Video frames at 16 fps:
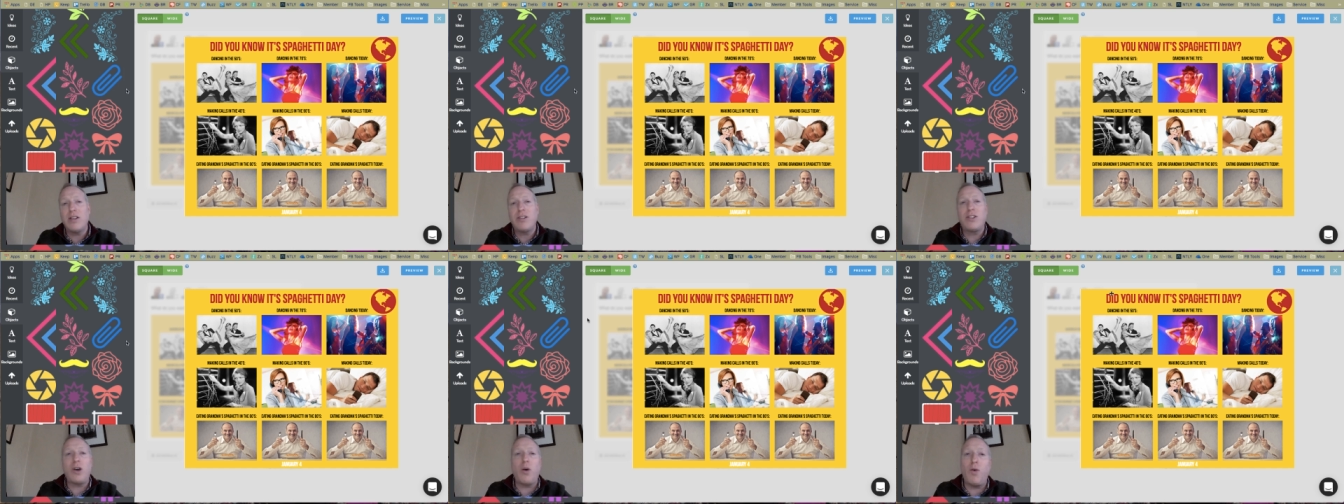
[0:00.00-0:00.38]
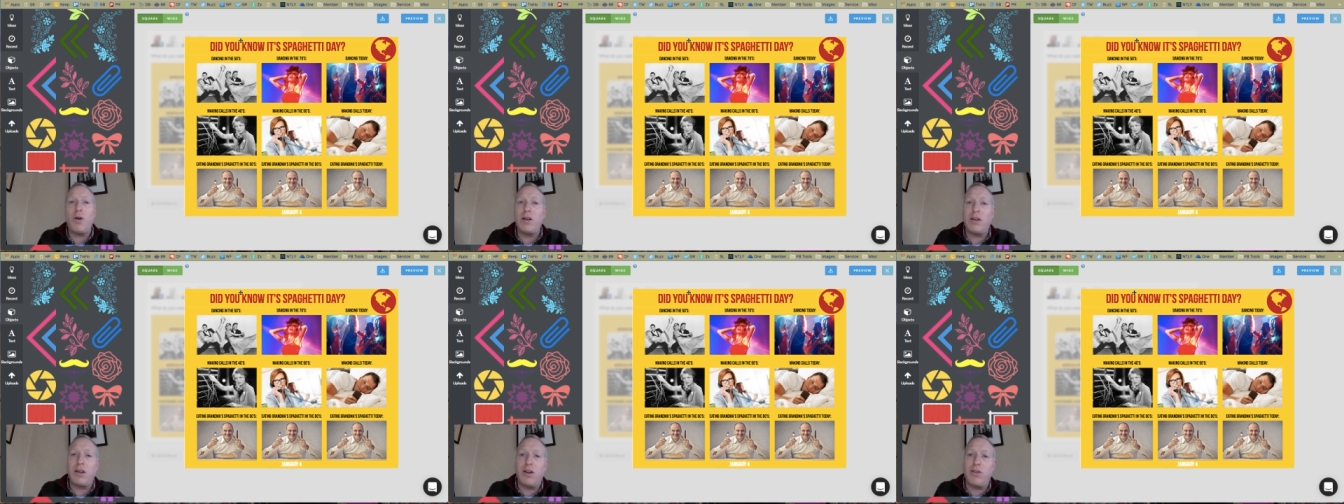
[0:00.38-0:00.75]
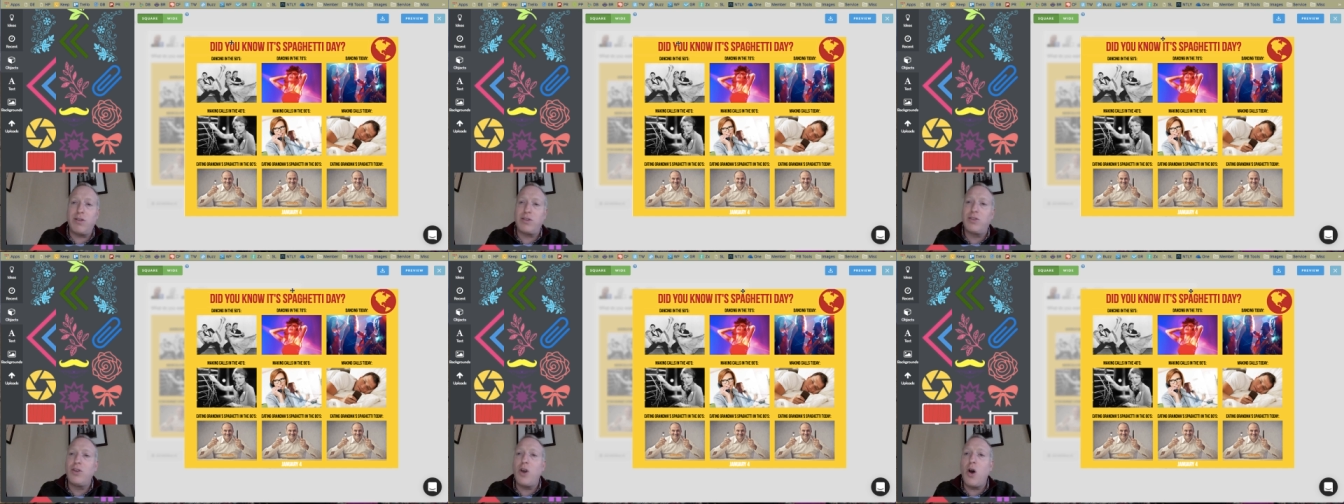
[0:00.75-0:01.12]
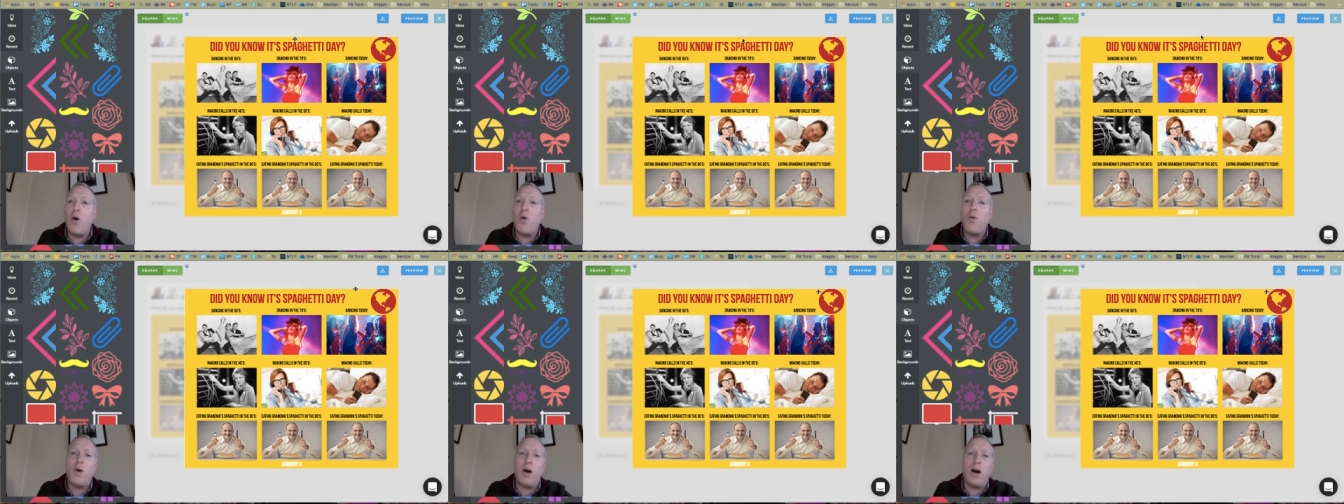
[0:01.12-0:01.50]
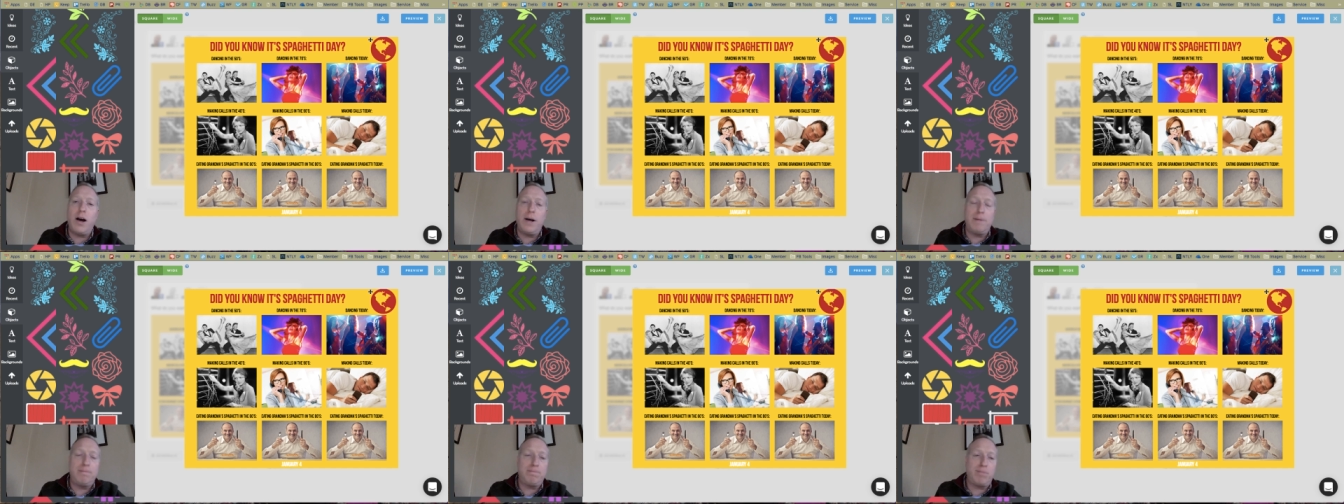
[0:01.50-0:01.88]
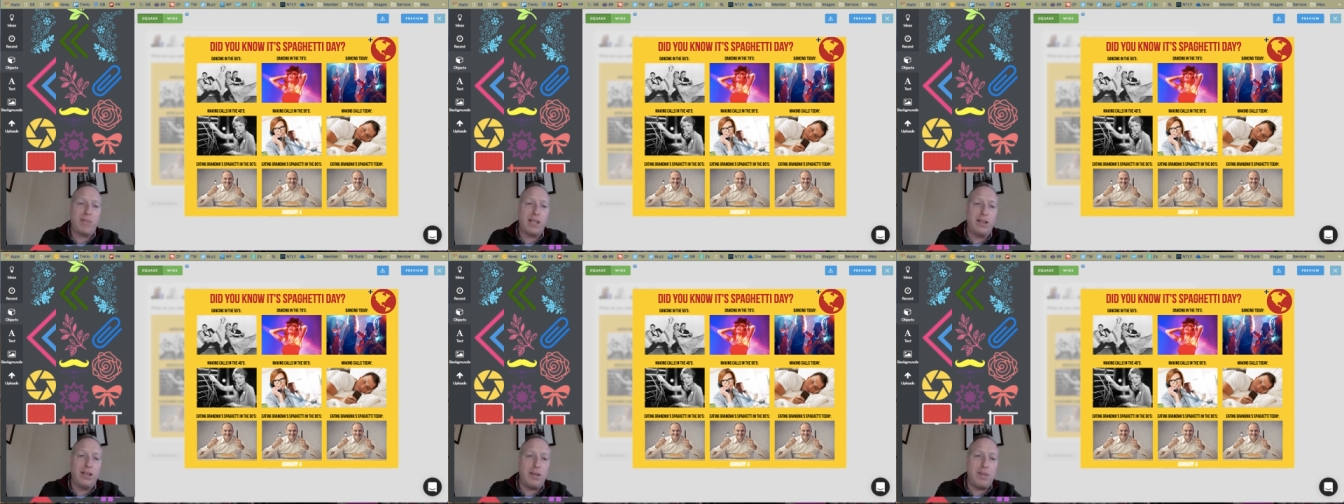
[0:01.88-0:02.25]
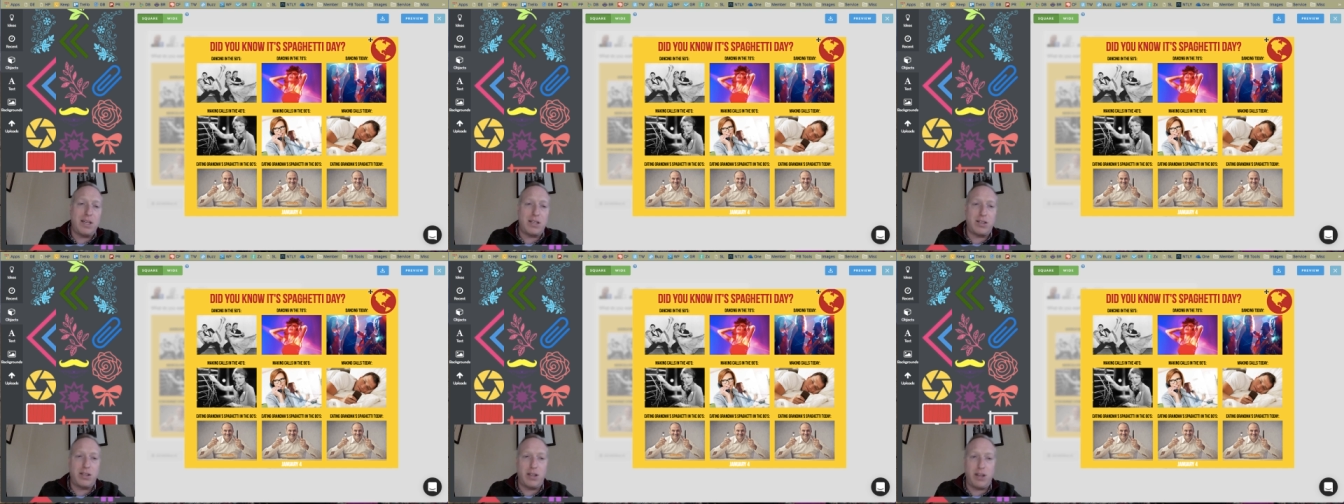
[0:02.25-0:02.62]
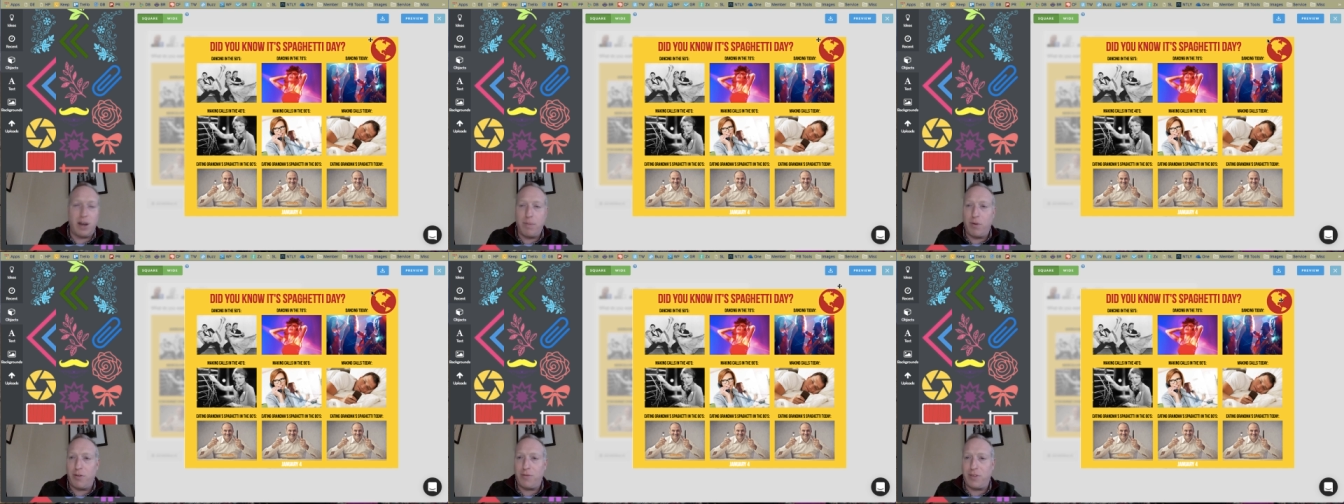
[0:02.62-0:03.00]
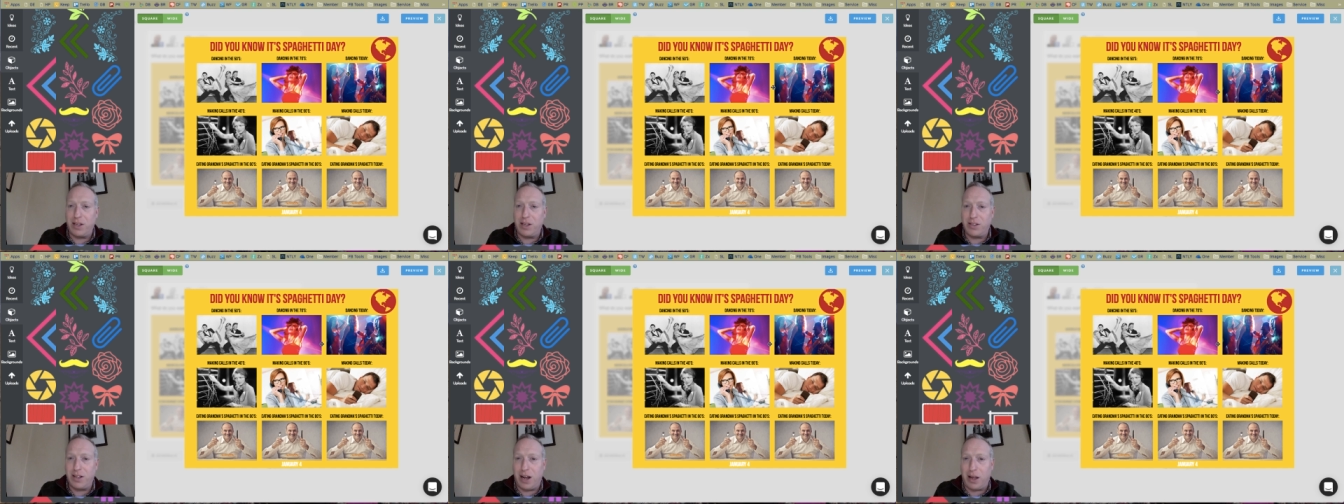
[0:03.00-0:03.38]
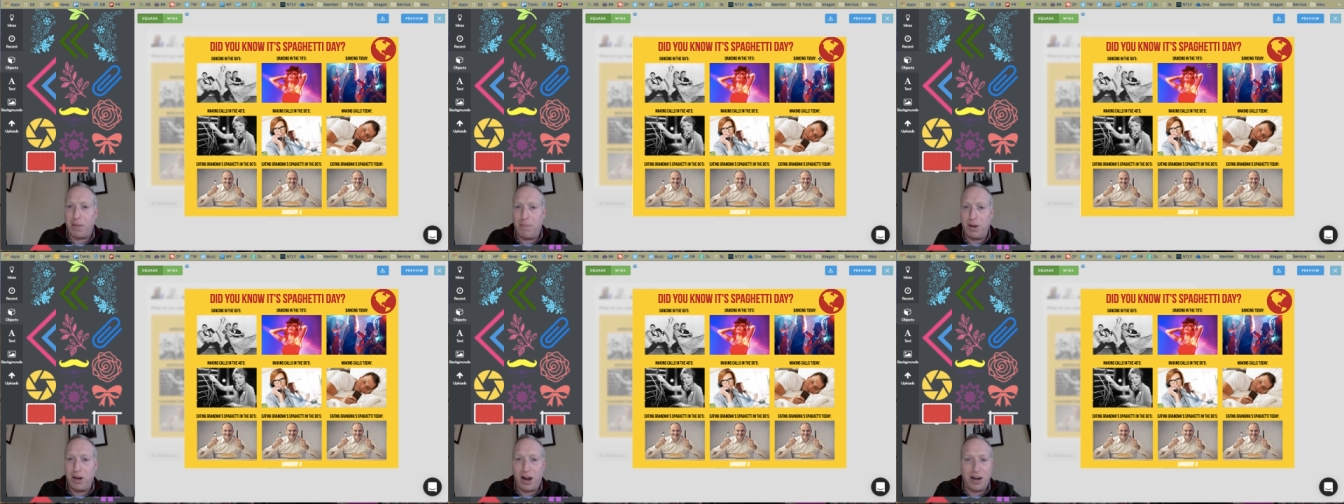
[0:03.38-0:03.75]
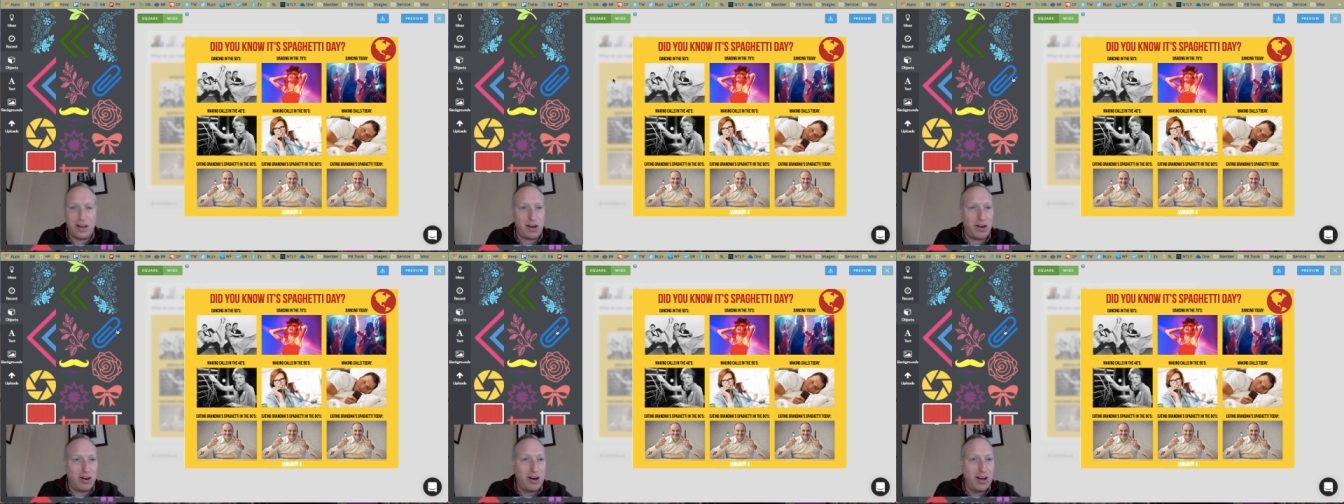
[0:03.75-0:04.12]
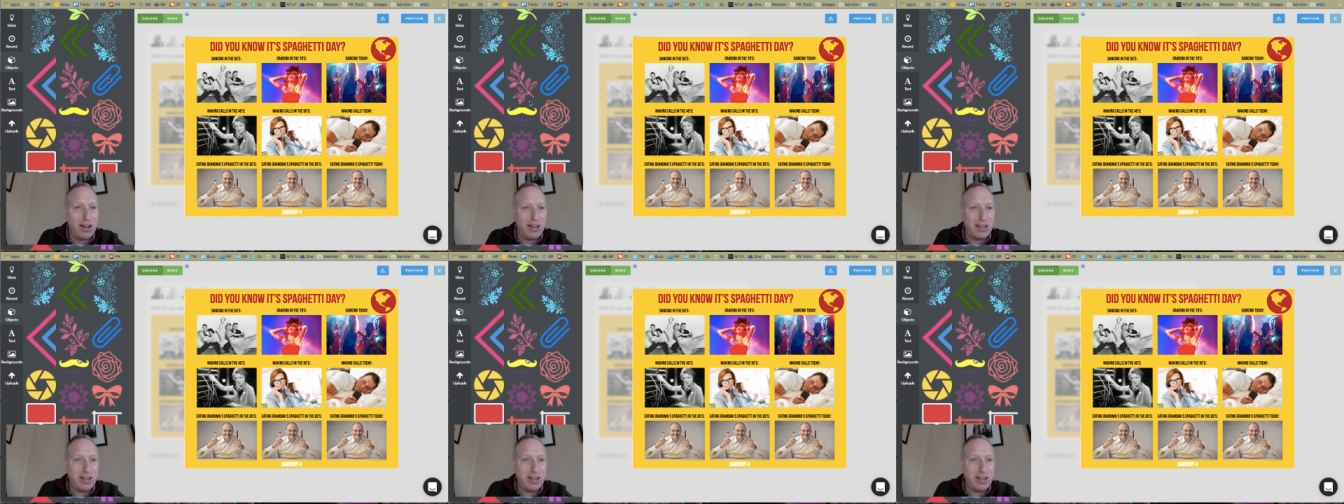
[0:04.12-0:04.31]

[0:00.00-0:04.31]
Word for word: So, you know, there's no um, limit to the number of things that I could put on here.